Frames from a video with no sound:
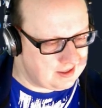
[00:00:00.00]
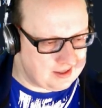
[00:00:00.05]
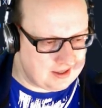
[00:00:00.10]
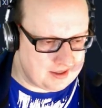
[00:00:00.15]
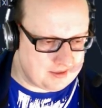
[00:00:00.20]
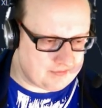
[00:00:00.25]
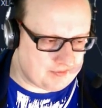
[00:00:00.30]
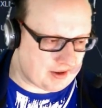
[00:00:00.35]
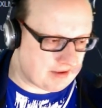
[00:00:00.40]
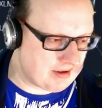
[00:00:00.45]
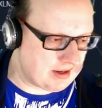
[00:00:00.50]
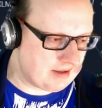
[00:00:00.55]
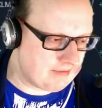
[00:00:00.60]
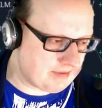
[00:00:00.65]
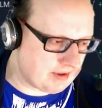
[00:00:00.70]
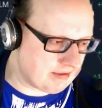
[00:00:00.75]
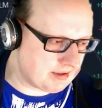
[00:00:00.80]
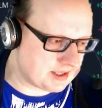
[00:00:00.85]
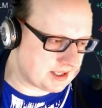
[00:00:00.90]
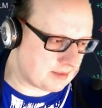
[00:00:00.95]
Very,
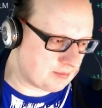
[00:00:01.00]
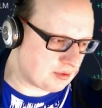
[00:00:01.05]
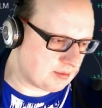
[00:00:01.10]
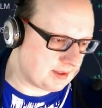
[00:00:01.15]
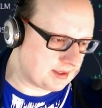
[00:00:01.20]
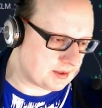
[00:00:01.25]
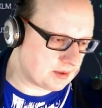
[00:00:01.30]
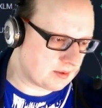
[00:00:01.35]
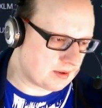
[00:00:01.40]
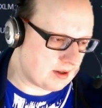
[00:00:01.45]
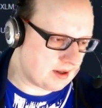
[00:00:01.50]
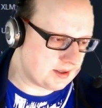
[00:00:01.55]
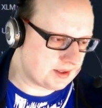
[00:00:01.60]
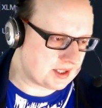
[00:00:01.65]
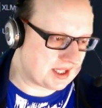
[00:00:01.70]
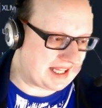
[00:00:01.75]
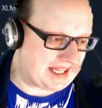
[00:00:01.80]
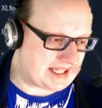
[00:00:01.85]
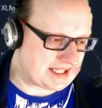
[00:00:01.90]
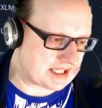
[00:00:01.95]
very temperamental, guys.
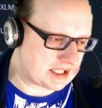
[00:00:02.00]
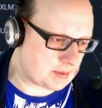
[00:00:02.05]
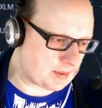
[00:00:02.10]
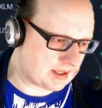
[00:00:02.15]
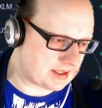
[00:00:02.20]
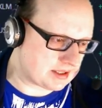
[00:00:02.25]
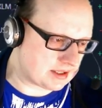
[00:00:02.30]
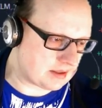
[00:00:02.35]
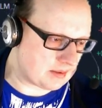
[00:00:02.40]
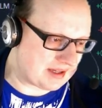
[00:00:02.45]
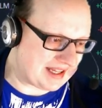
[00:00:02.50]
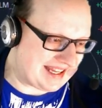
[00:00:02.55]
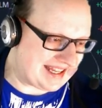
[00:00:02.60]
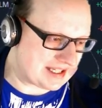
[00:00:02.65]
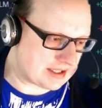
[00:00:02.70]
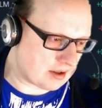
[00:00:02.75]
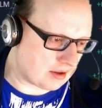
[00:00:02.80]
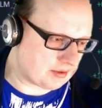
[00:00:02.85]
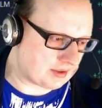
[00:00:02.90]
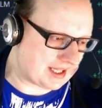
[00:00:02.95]
The easiest way to do it is
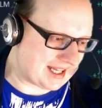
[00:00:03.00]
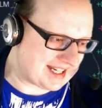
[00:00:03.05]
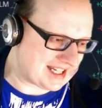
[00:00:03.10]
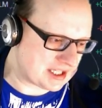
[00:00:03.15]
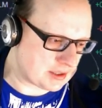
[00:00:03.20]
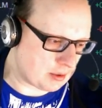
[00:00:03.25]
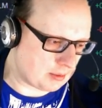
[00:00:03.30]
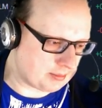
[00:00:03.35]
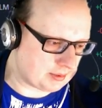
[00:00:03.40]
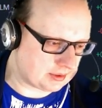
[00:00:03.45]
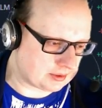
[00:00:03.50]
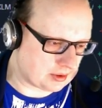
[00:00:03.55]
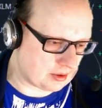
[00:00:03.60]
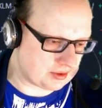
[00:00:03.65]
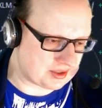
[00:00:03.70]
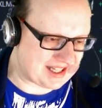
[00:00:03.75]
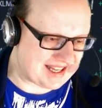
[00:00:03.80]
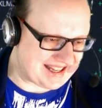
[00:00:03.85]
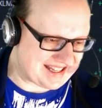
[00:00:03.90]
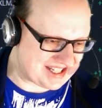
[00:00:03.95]
on
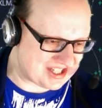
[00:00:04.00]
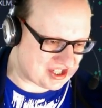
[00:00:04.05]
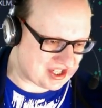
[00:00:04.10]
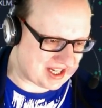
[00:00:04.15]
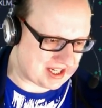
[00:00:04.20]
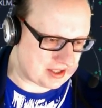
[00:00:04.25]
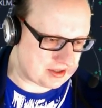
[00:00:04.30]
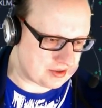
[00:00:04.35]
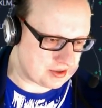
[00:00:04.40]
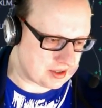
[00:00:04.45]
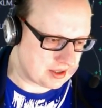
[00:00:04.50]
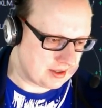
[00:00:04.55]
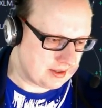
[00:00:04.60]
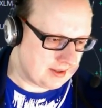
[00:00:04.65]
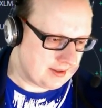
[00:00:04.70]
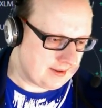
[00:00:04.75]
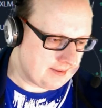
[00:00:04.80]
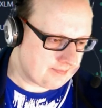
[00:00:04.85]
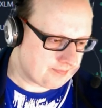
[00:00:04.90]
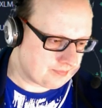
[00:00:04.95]
Anyswap.exchange.
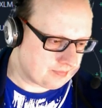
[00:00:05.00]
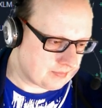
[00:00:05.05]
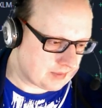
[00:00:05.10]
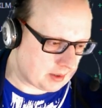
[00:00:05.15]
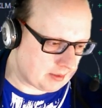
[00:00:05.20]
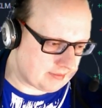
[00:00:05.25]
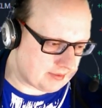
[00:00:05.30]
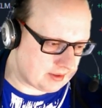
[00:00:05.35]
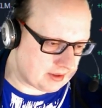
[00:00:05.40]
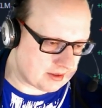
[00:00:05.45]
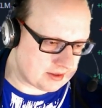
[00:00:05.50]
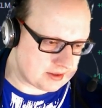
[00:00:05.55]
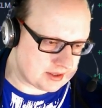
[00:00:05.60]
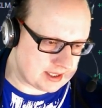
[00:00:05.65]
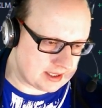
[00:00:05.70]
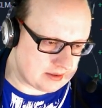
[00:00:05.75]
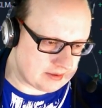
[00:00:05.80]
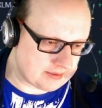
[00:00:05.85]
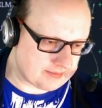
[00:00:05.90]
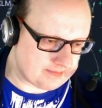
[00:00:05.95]
However, you can
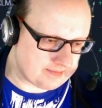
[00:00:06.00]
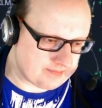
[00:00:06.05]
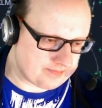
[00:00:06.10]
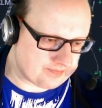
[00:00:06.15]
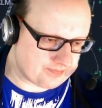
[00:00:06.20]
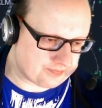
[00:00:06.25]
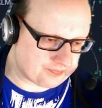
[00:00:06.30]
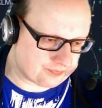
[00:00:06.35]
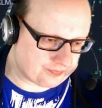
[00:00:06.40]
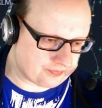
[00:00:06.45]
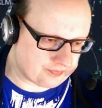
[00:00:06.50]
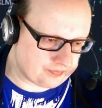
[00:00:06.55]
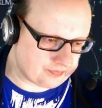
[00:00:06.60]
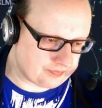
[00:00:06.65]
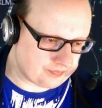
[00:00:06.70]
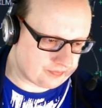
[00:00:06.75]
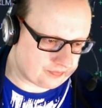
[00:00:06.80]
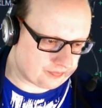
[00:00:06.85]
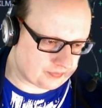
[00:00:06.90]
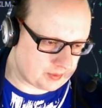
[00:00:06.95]
see, look,
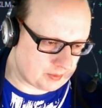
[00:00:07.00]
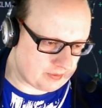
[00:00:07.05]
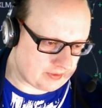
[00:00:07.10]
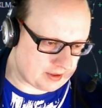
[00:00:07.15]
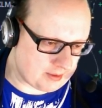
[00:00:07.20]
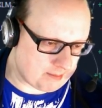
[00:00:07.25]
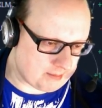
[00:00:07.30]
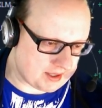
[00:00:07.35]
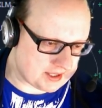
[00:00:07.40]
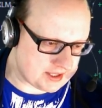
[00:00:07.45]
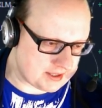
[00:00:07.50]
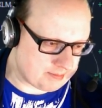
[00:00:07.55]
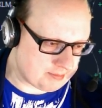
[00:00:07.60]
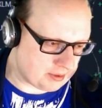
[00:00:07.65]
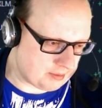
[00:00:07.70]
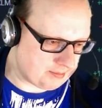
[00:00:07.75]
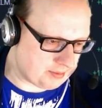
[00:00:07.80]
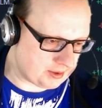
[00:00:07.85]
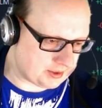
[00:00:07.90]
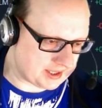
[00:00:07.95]
we've got a massive
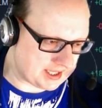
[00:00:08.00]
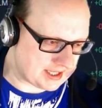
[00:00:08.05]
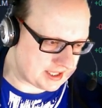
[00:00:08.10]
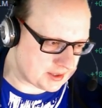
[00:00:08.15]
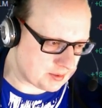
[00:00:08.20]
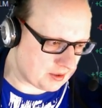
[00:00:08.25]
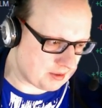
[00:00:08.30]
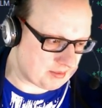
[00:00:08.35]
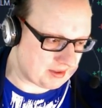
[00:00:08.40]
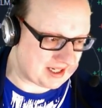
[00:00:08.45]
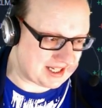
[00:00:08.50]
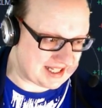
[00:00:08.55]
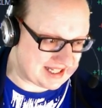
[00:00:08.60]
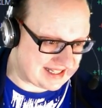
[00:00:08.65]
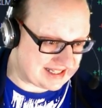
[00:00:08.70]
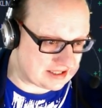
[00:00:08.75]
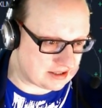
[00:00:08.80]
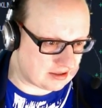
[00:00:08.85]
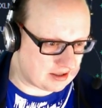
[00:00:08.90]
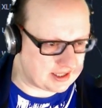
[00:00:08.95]
pump on Anyswap, and it
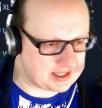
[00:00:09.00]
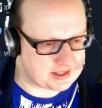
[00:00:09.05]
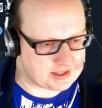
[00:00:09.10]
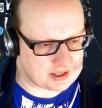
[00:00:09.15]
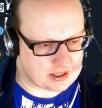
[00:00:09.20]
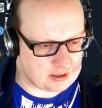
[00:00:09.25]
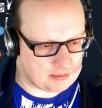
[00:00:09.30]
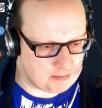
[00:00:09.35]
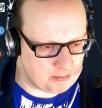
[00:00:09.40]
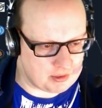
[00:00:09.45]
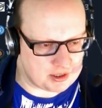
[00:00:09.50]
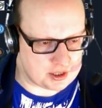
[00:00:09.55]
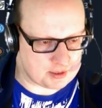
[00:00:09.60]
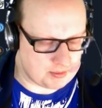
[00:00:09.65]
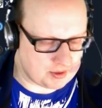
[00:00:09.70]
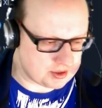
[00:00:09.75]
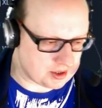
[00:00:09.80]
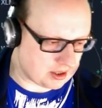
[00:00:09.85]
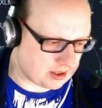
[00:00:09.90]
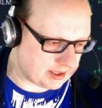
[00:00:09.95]
is likely to go much,
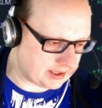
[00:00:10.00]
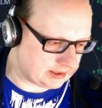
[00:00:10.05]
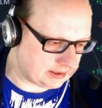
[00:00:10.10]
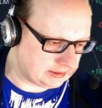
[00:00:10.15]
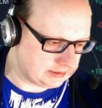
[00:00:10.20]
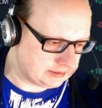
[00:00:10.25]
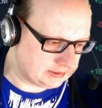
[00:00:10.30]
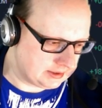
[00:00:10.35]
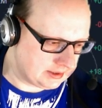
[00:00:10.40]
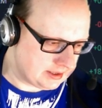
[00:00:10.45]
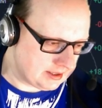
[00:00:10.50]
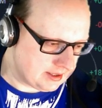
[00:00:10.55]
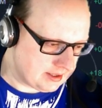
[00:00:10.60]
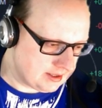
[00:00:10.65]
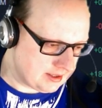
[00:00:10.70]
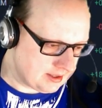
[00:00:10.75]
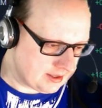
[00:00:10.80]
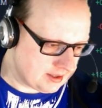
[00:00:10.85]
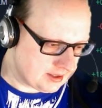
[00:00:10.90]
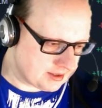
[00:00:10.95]
much higher.
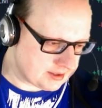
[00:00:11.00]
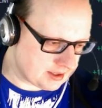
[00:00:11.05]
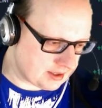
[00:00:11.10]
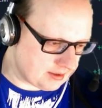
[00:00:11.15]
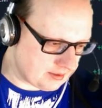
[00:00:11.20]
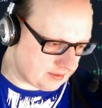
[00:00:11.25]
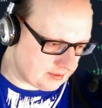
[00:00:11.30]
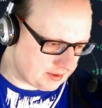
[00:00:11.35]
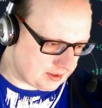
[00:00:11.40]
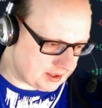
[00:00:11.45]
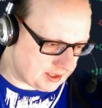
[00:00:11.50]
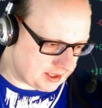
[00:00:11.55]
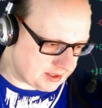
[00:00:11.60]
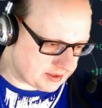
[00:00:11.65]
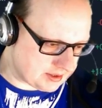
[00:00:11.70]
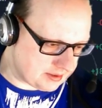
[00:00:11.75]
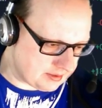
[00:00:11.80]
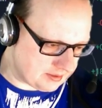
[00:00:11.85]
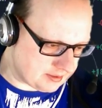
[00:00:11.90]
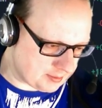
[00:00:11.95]
So you need
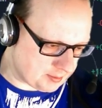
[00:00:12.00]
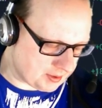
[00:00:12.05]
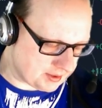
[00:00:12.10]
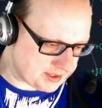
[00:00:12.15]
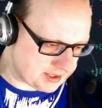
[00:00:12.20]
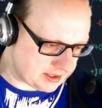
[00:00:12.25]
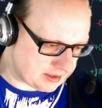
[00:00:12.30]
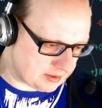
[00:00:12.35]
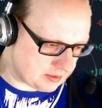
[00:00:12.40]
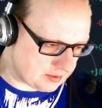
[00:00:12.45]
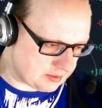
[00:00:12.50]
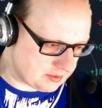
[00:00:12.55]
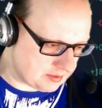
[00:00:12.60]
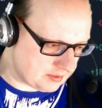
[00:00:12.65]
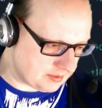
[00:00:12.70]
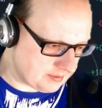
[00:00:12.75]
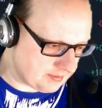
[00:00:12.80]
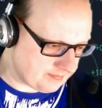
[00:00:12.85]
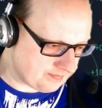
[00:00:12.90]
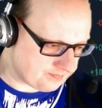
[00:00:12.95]
to deposit
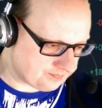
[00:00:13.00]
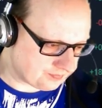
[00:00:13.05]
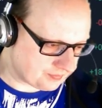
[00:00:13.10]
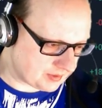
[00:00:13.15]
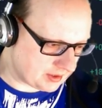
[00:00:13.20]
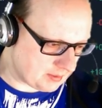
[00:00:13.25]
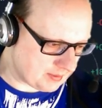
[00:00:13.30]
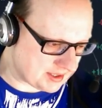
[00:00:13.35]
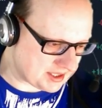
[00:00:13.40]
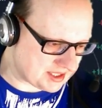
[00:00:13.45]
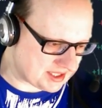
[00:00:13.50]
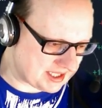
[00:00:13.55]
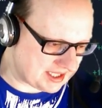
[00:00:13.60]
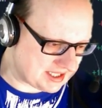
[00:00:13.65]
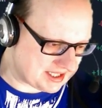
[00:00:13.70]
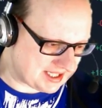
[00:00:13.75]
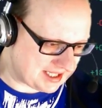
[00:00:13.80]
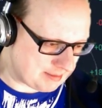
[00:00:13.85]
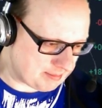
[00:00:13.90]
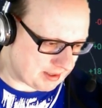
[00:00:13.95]
your
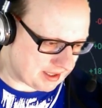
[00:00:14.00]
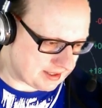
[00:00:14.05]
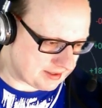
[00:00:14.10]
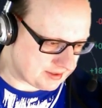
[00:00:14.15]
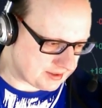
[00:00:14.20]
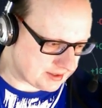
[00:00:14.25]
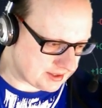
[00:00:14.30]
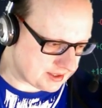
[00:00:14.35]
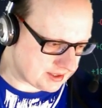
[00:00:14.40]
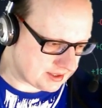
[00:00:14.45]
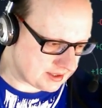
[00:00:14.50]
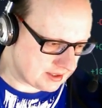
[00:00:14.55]
USDT balance,